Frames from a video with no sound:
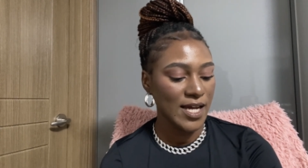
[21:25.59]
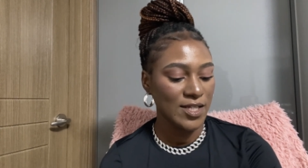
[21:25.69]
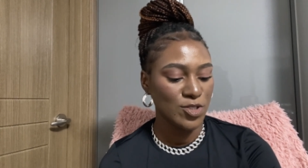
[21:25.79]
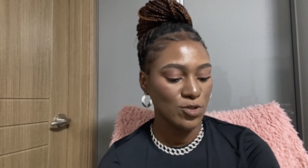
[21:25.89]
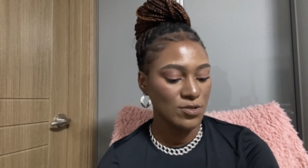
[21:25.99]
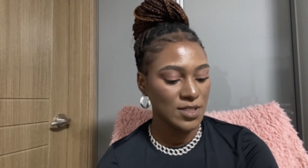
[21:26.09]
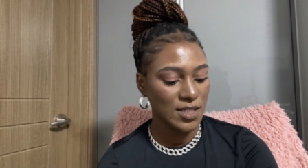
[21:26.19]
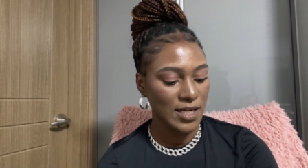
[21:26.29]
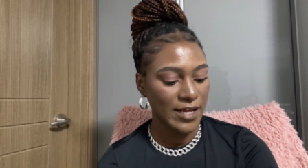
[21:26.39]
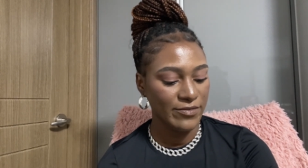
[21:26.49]
I chose the
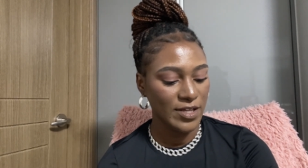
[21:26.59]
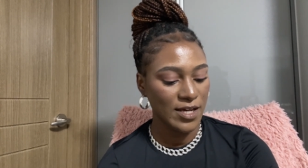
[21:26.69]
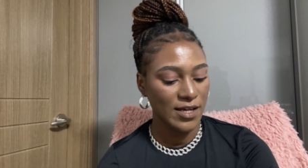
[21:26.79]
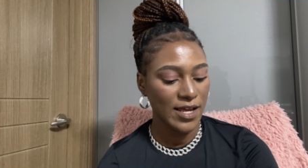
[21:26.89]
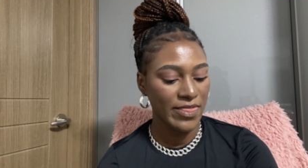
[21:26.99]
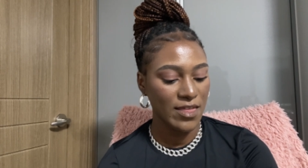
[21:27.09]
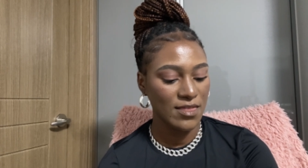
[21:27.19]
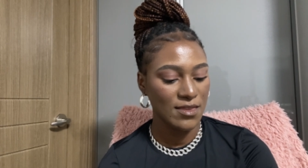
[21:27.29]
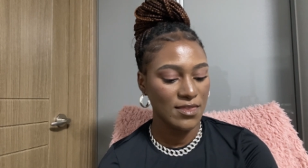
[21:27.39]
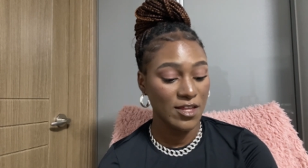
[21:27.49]
life here. And
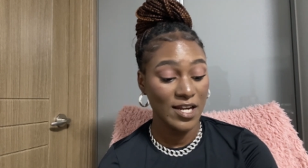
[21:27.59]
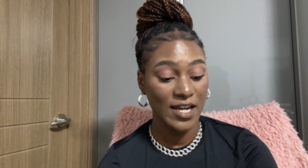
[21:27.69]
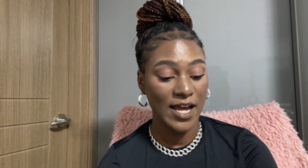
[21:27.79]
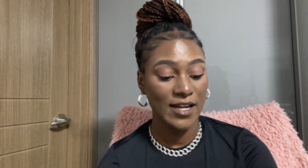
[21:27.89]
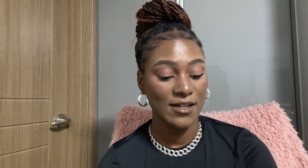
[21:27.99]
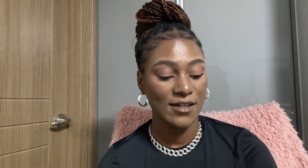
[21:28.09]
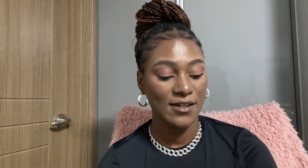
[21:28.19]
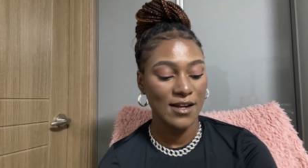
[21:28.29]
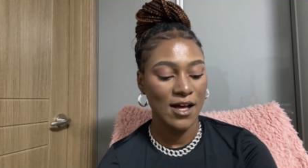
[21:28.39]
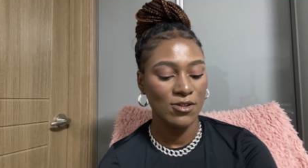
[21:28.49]
then 39,
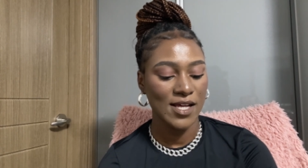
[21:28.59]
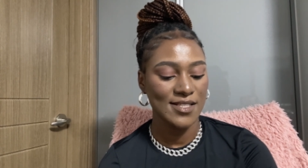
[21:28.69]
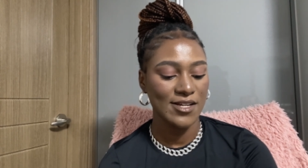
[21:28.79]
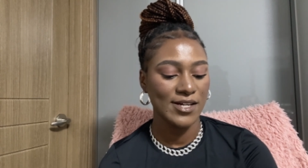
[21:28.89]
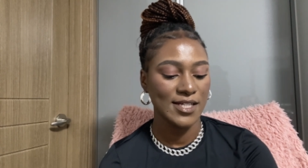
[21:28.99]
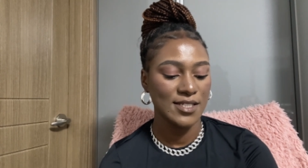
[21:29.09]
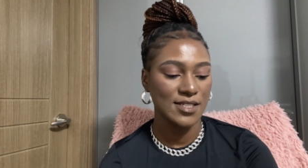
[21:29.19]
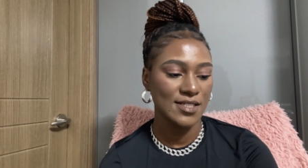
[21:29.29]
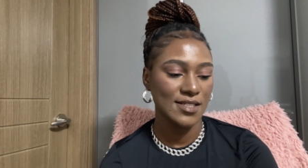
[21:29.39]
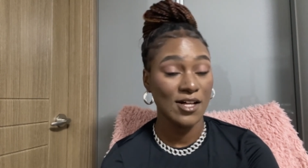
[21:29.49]
I'll answer
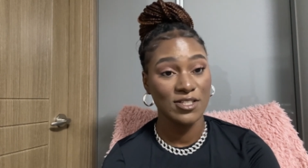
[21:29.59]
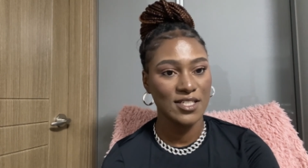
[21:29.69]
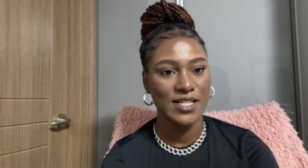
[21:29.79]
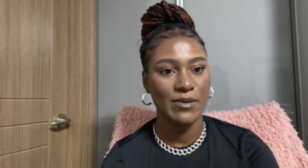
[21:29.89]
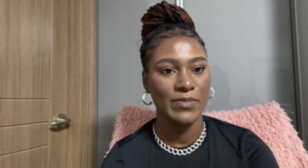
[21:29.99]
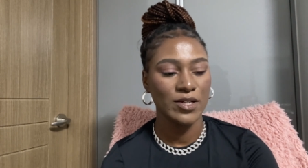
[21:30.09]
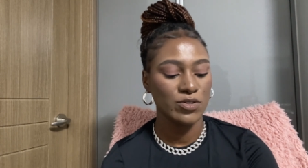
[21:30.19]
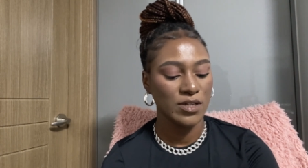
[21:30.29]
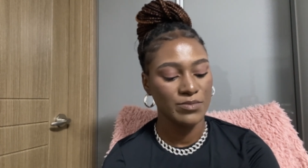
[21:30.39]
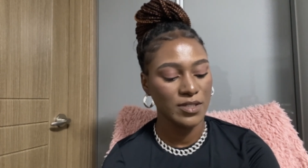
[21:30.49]
it. I'll just come back to
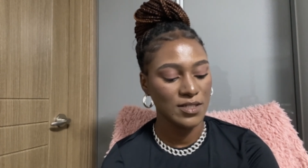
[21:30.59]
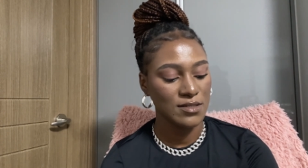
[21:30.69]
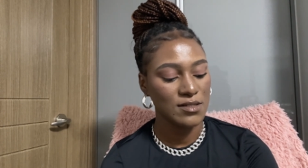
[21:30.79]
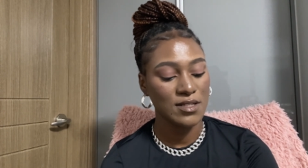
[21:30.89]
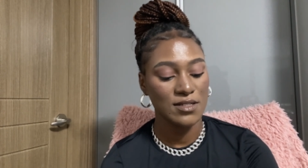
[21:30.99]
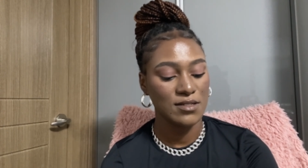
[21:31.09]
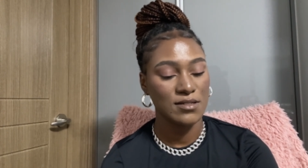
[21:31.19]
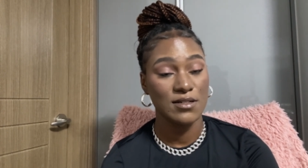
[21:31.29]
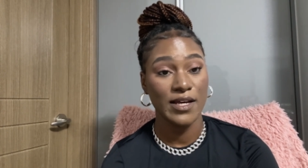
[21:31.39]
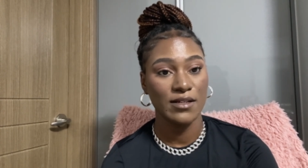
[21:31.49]
it because this
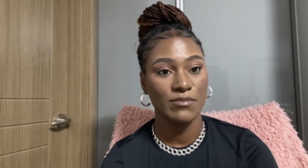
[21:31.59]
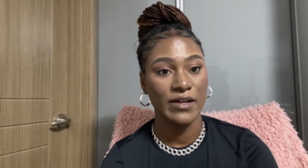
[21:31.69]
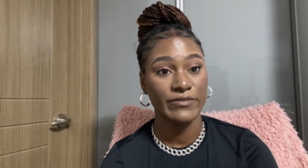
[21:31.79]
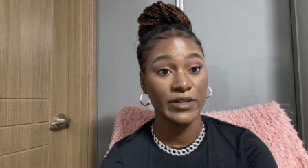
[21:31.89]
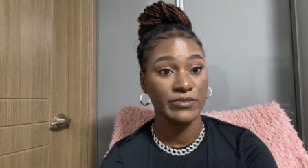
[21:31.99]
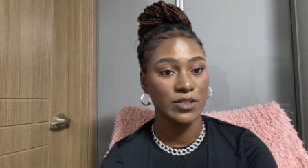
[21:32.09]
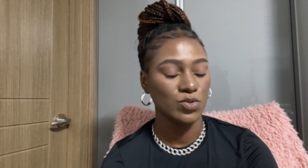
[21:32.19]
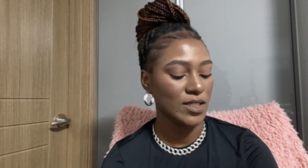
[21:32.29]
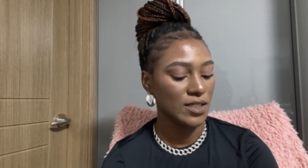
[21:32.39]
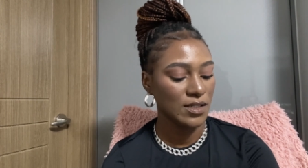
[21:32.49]
is like my favorite
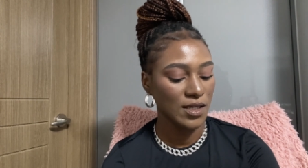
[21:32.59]
one.